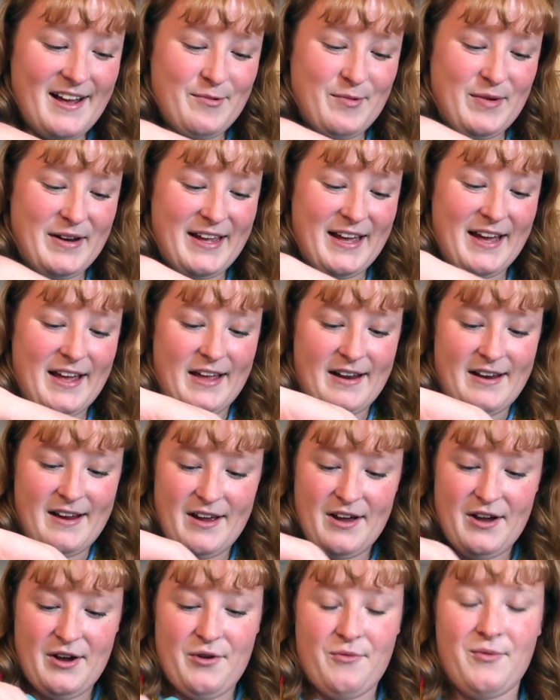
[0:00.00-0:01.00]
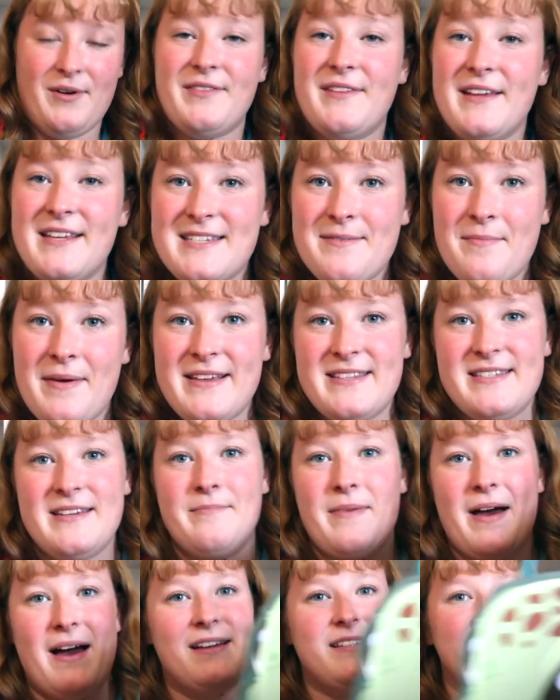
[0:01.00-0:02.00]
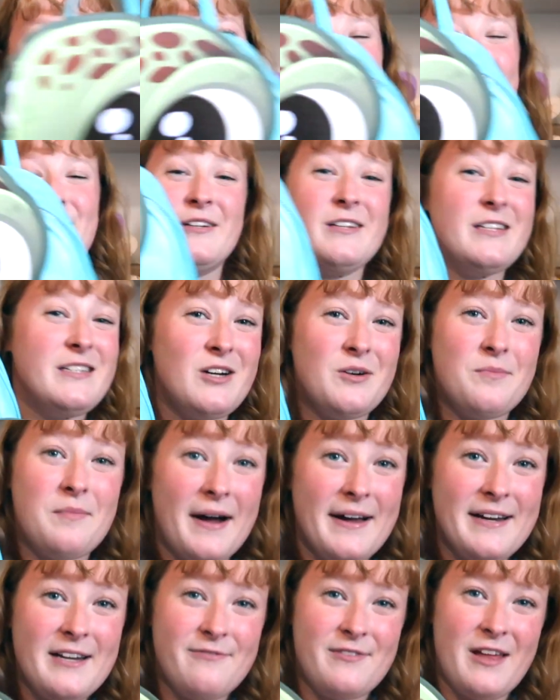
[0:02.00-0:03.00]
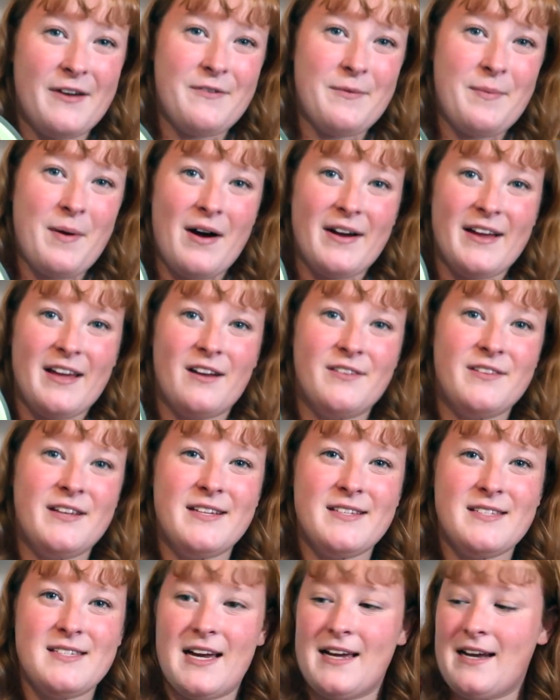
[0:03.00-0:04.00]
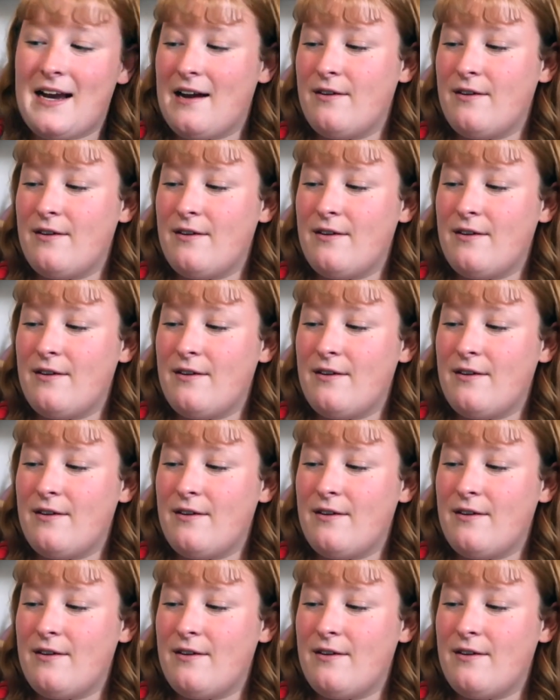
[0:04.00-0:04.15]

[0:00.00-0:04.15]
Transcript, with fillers: But again, with these amazing bags, I really don't mind if they have a pocket on the inside.